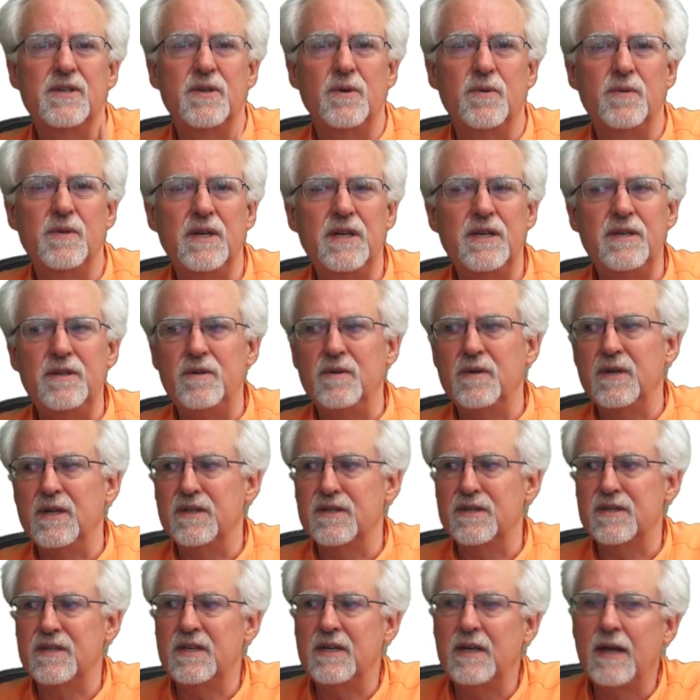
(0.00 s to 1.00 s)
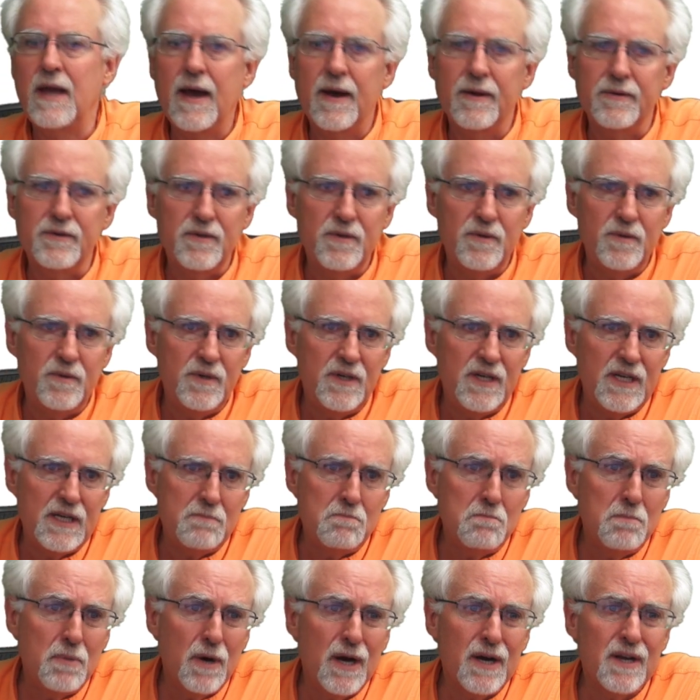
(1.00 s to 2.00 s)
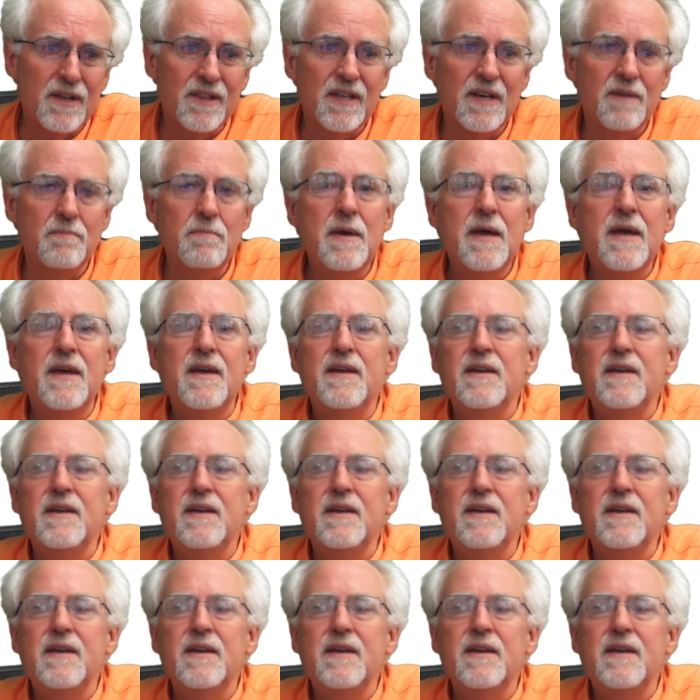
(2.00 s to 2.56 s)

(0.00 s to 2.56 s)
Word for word: so then you can see how to debug them.